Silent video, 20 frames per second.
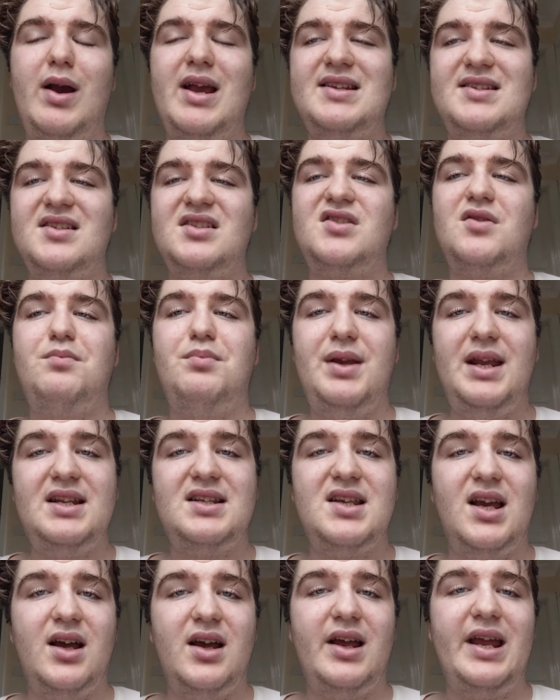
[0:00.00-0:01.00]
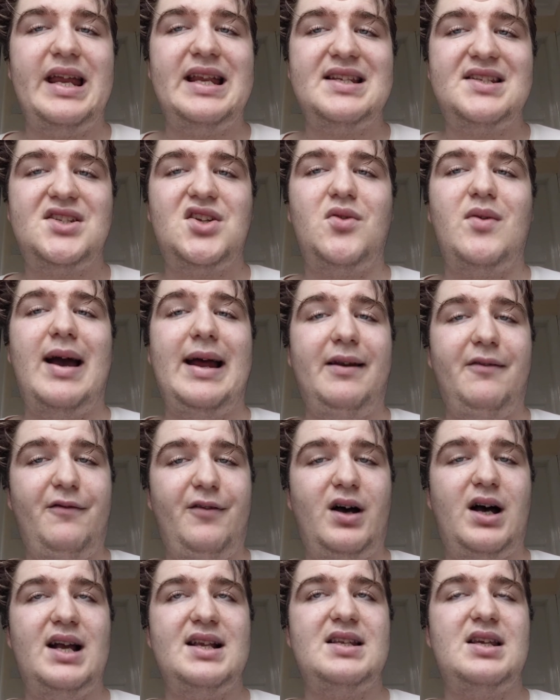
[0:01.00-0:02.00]
isn't to beat her, it's to
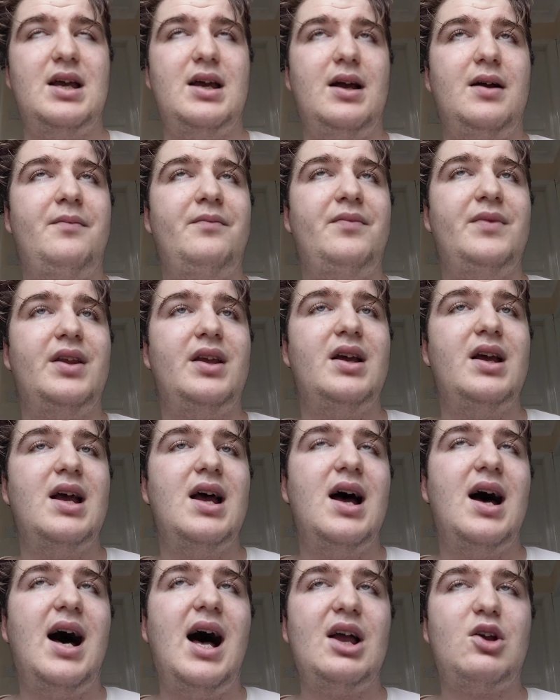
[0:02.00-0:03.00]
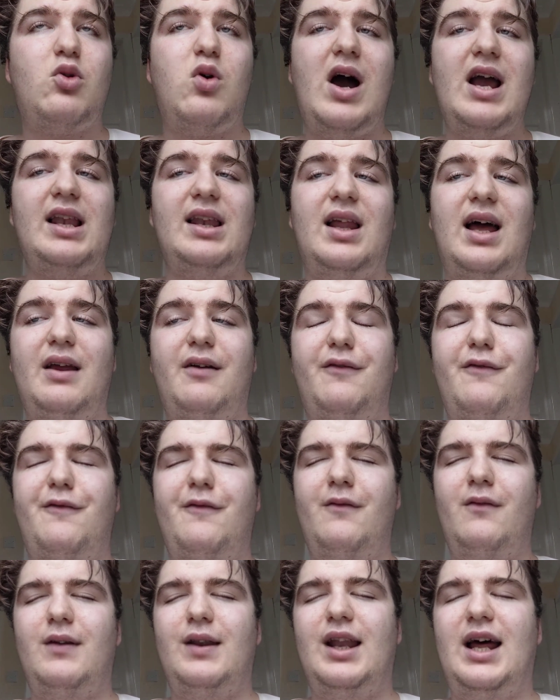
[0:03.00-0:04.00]
advise her. I quite
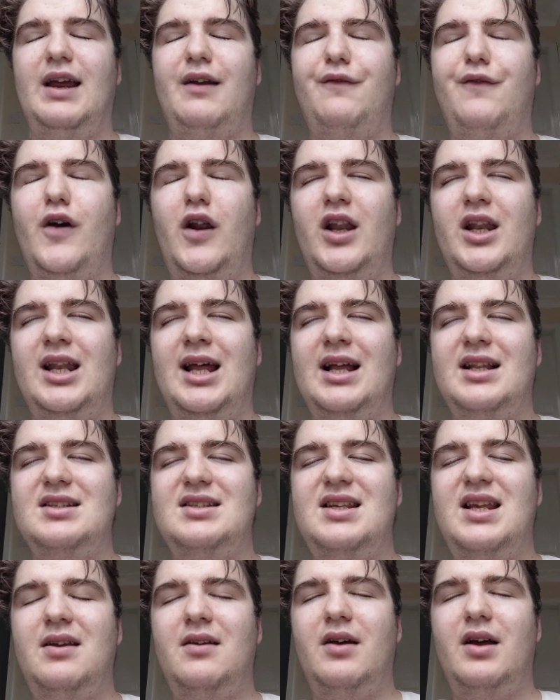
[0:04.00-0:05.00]
like Ferdinand.